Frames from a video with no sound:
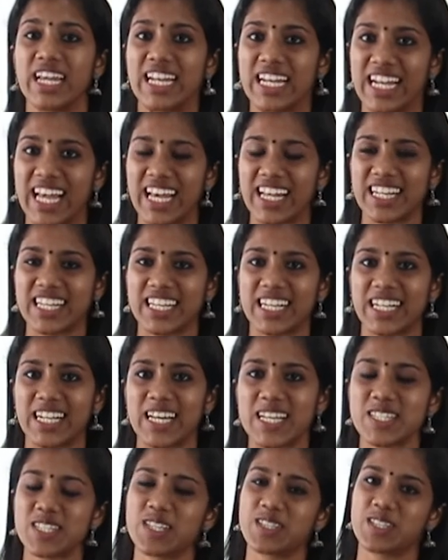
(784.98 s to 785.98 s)
and liked the
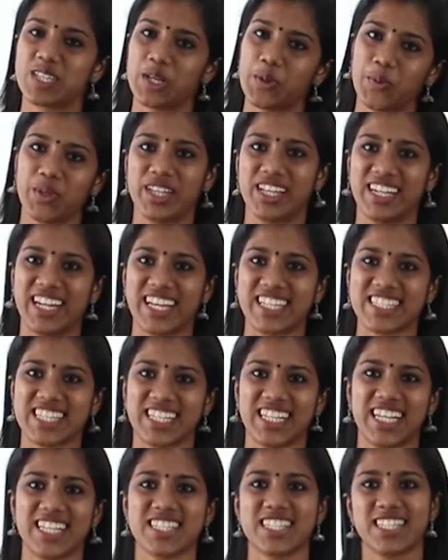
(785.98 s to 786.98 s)
class. See you in the next
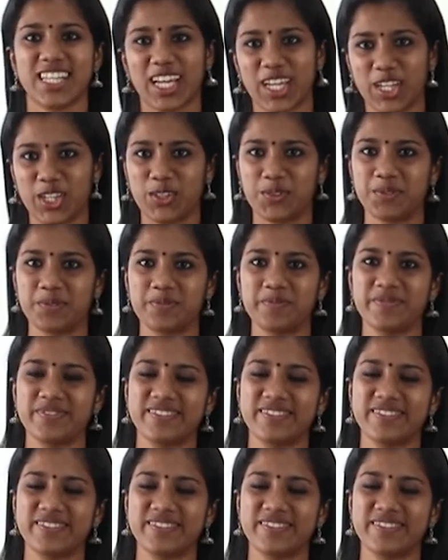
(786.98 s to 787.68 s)
class. Thank you.